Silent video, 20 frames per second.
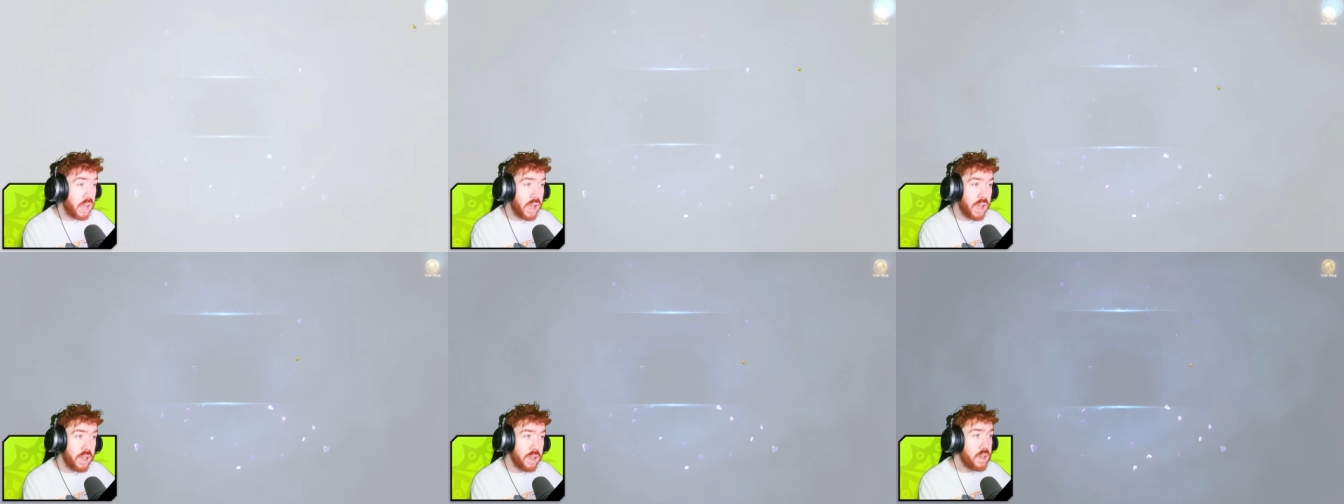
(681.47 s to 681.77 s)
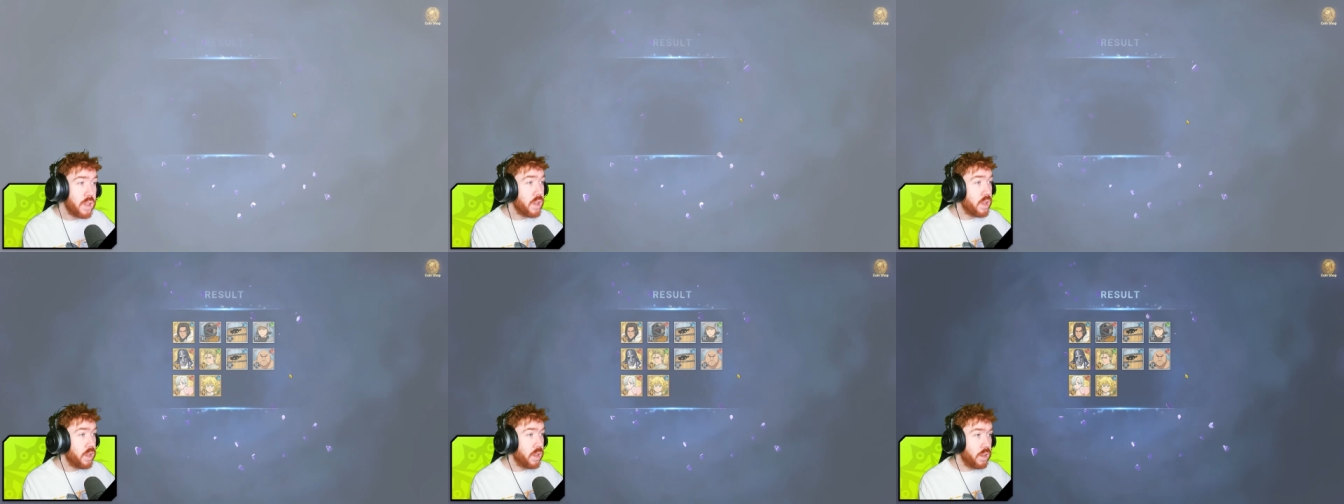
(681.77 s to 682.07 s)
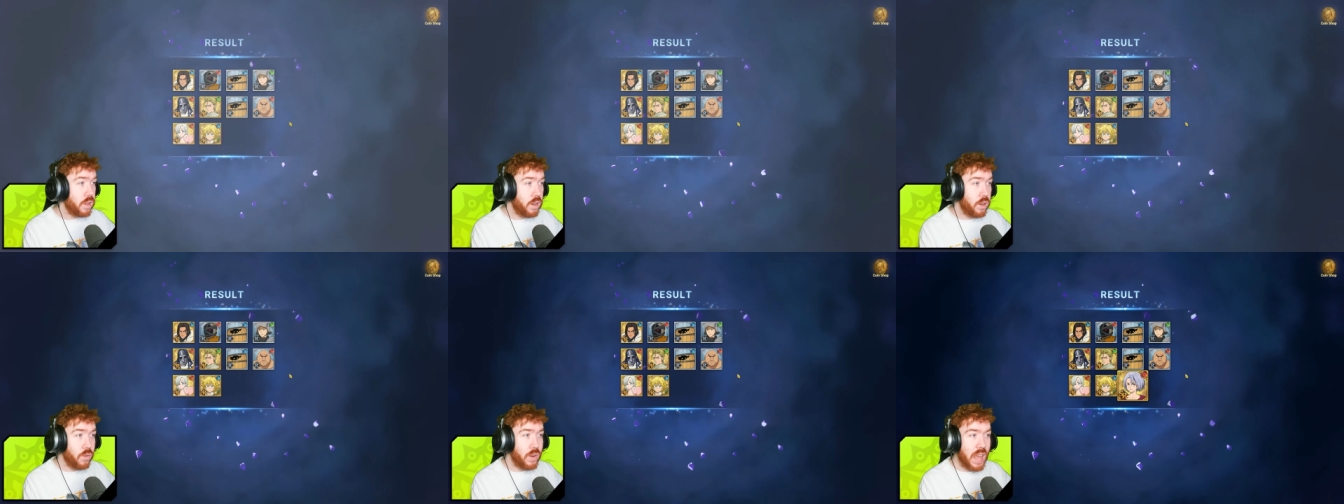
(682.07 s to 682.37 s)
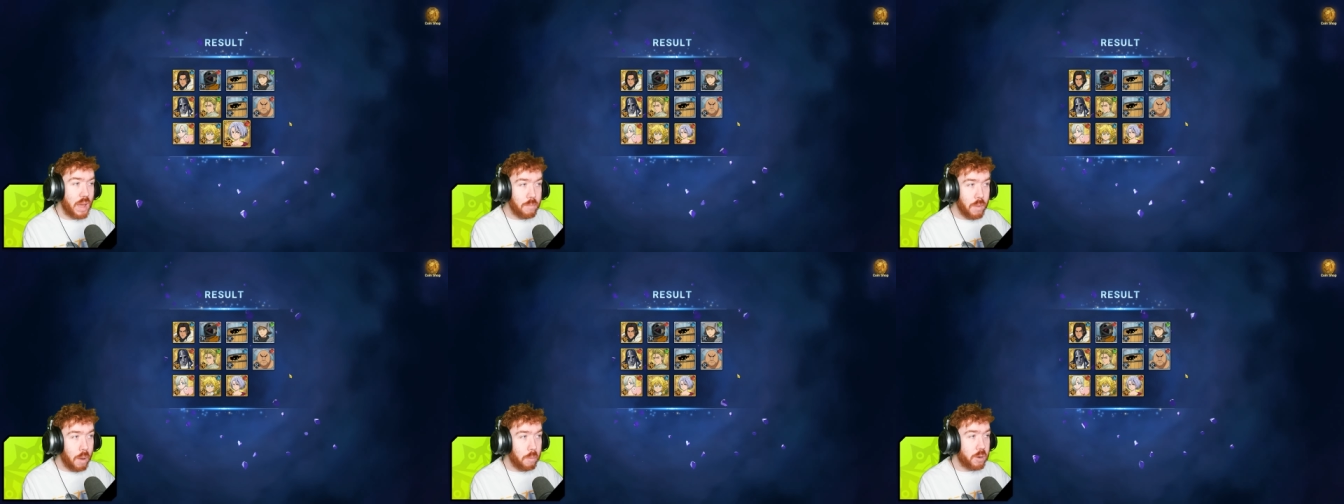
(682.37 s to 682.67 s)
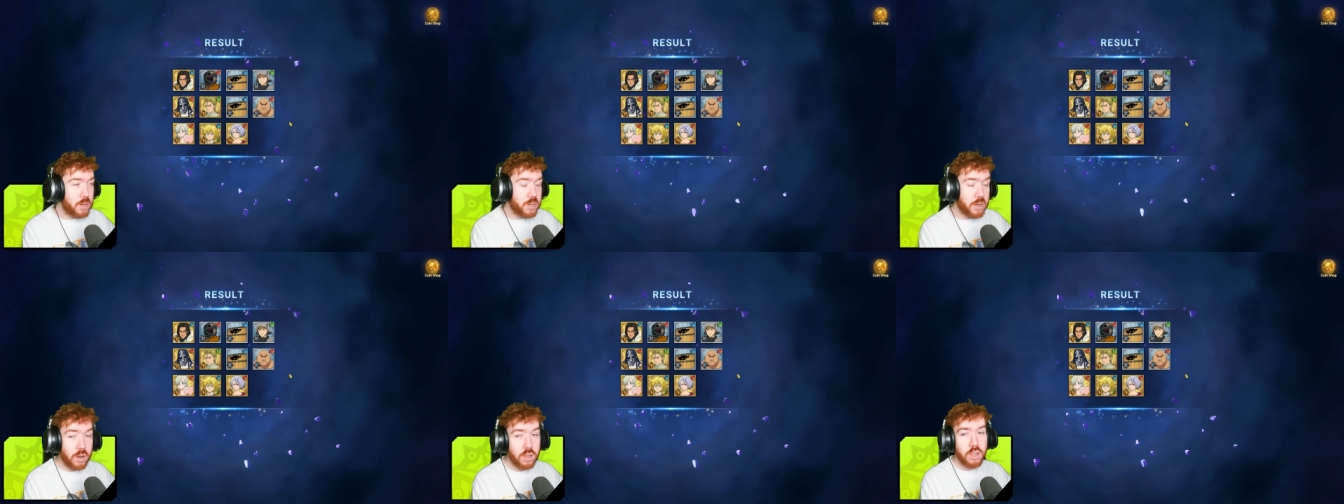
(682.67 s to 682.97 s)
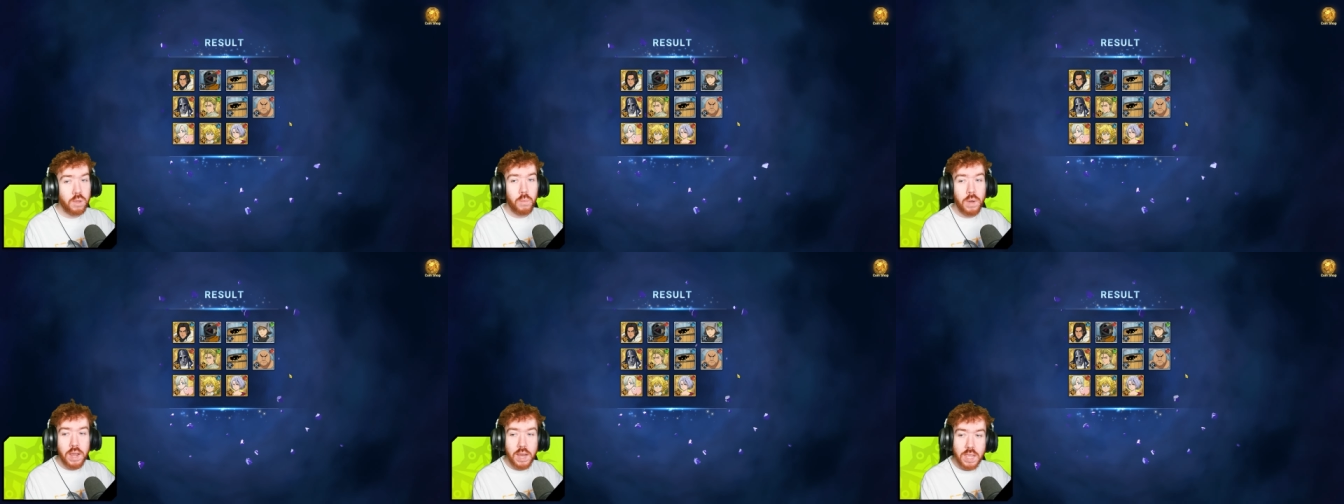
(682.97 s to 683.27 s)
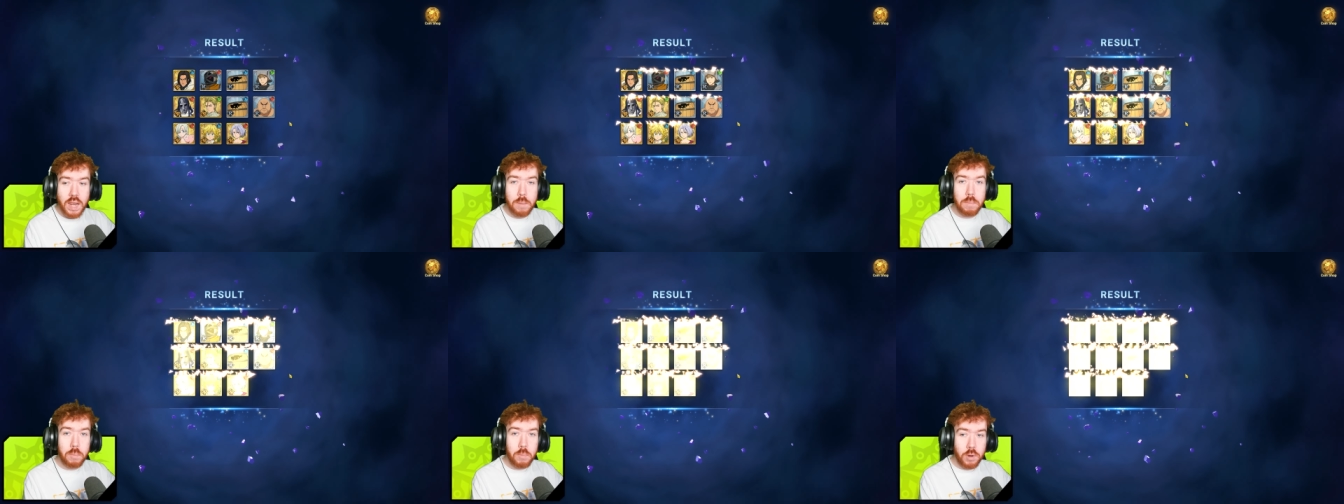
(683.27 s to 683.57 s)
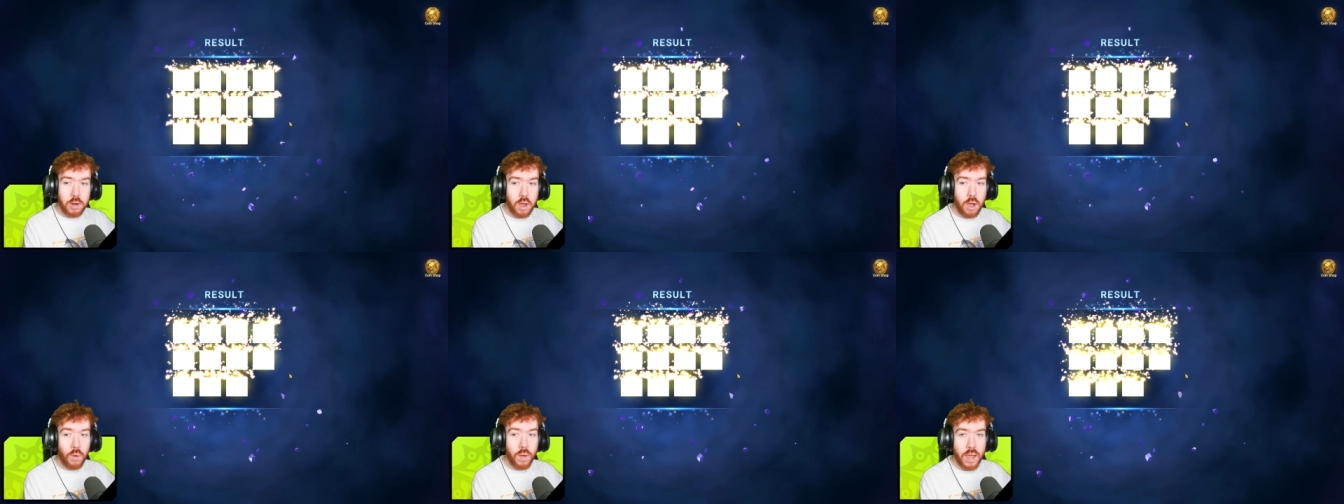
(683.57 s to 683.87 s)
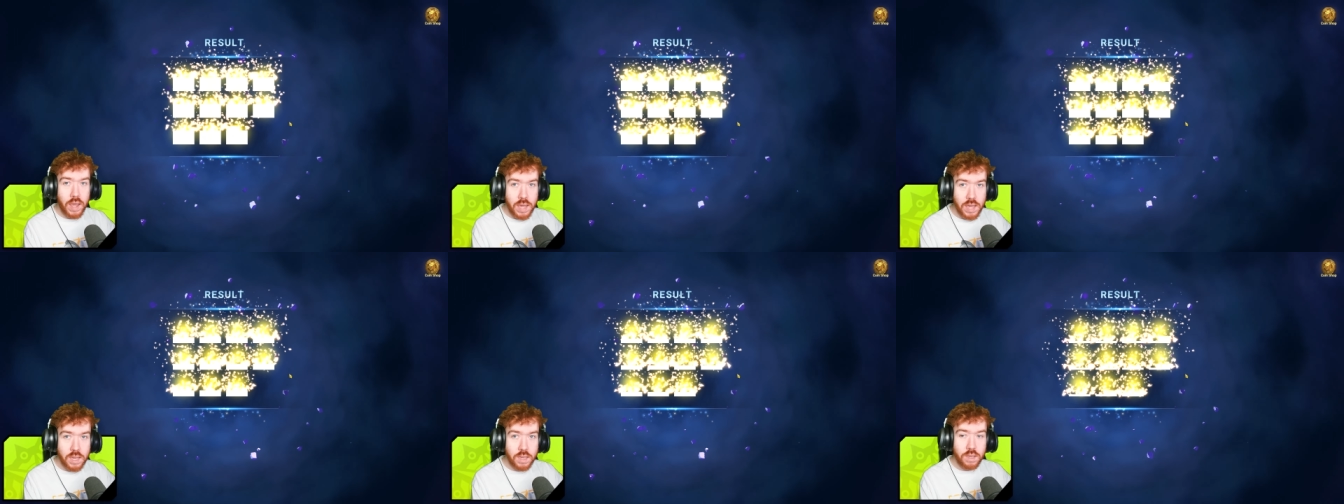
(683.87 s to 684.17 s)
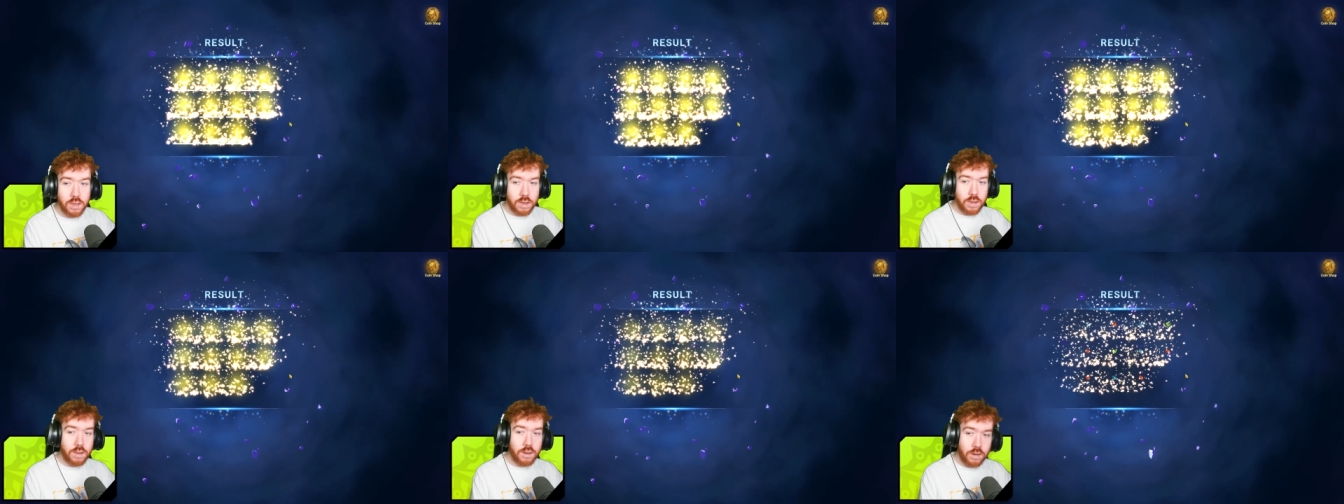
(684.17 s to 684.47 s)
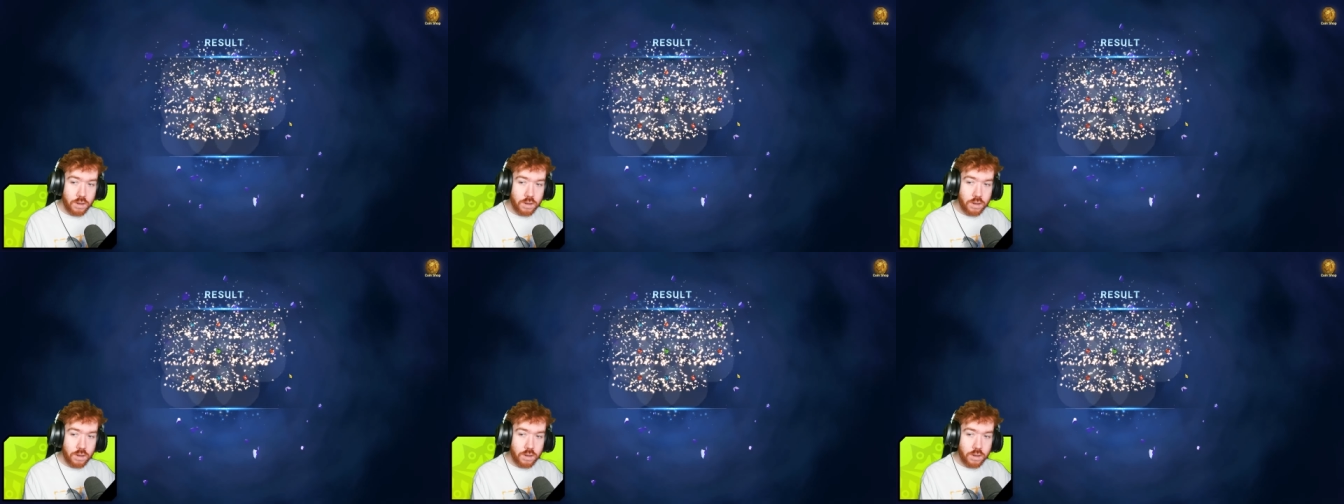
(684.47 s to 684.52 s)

that. You know, netmarble has gone the way to let people know, hey,